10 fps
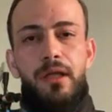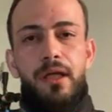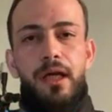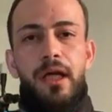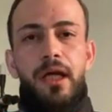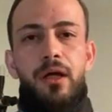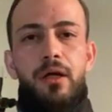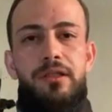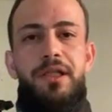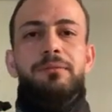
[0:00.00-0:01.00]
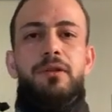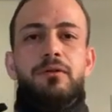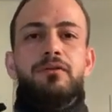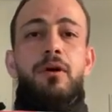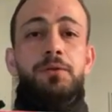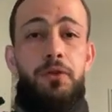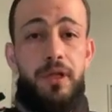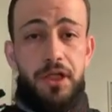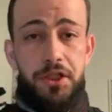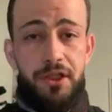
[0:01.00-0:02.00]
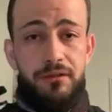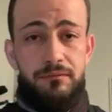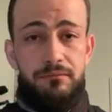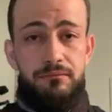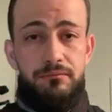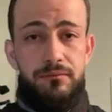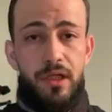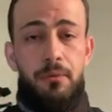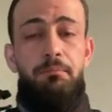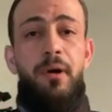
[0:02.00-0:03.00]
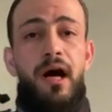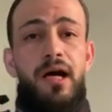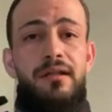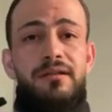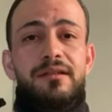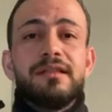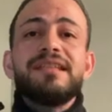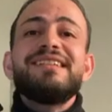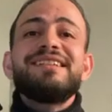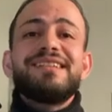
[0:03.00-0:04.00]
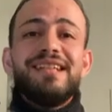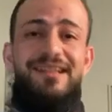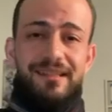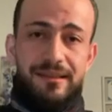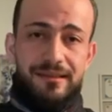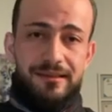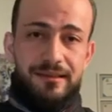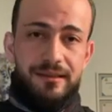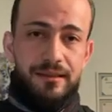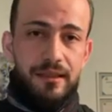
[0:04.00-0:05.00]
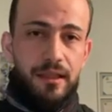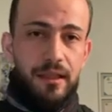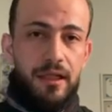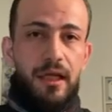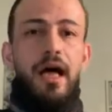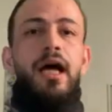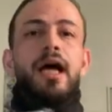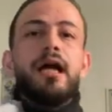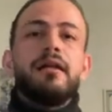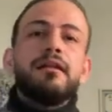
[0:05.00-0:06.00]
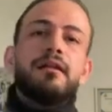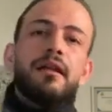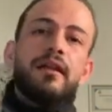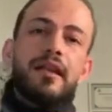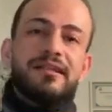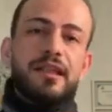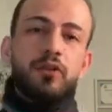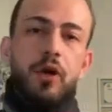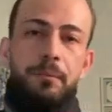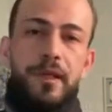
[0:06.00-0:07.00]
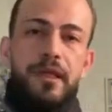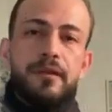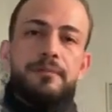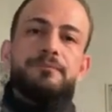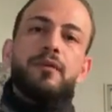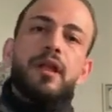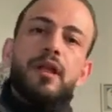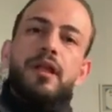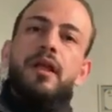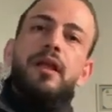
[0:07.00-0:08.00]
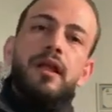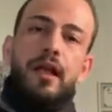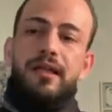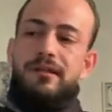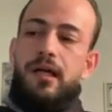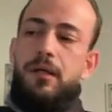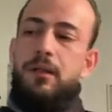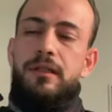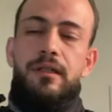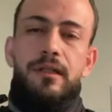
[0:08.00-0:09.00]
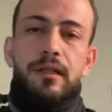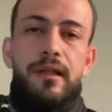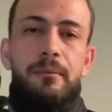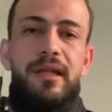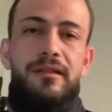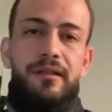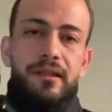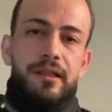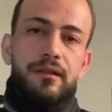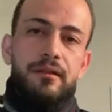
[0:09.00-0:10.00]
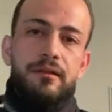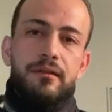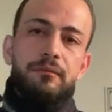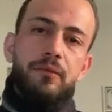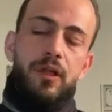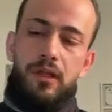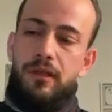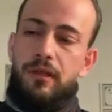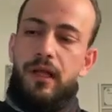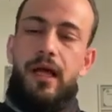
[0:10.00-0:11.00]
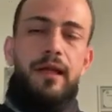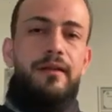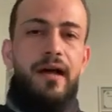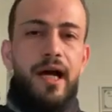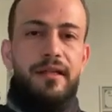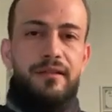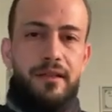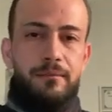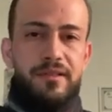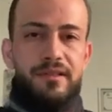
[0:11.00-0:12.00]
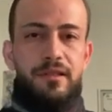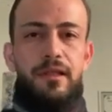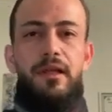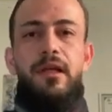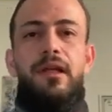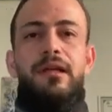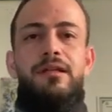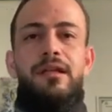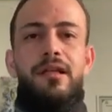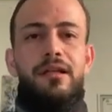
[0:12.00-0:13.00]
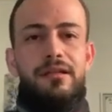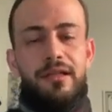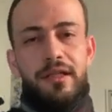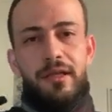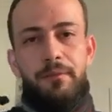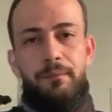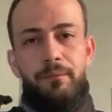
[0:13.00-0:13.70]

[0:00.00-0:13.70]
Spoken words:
of obturation, part sealers, and there is a topic, write down the material and the items. Clearly